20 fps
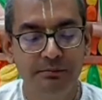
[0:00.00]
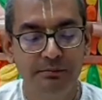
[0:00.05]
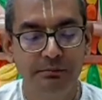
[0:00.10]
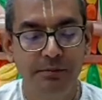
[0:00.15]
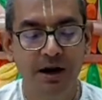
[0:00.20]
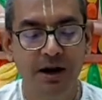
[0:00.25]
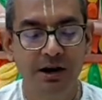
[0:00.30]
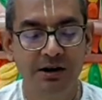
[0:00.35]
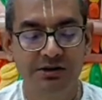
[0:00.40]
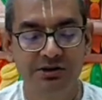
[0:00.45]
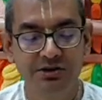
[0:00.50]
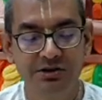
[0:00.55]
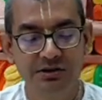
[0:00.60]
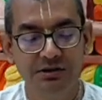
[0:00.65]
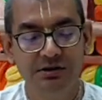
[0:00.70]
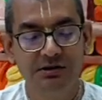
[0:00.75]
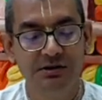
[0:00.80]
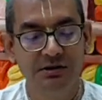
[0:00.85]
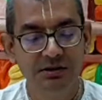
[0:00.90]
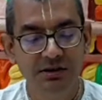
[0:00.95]
But
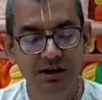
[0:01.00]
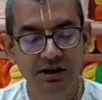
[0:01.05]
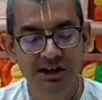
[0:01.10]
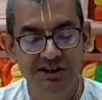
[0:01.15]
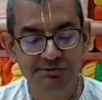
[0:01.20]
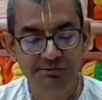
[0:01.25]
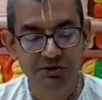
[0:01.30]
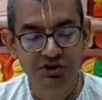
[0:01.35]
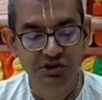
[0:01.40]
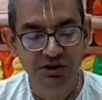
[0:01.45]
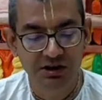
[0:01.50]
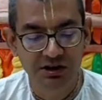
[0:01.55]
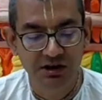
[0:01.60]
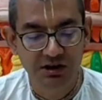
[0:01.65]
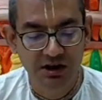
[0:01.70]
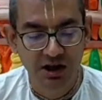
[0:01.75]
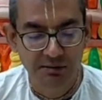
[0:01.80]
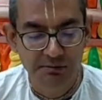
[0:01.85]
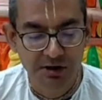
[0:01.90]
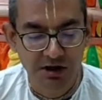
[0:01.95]
especially the
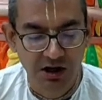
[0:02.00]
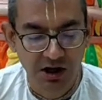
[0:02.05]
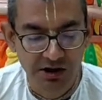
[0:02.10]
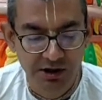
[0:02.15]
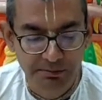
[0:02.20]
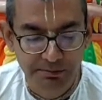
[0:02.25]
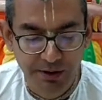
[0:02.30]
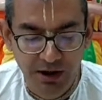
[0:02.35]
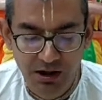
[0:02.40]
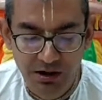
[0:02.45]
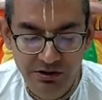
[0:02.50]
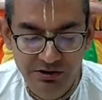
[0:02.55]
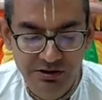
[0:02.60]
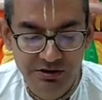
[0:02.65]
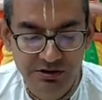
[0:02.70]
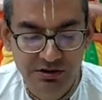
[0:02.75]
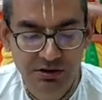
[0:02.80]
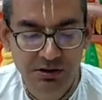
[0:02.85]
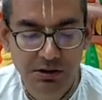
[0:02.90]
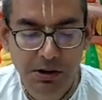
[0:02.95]
Karma Kanda part,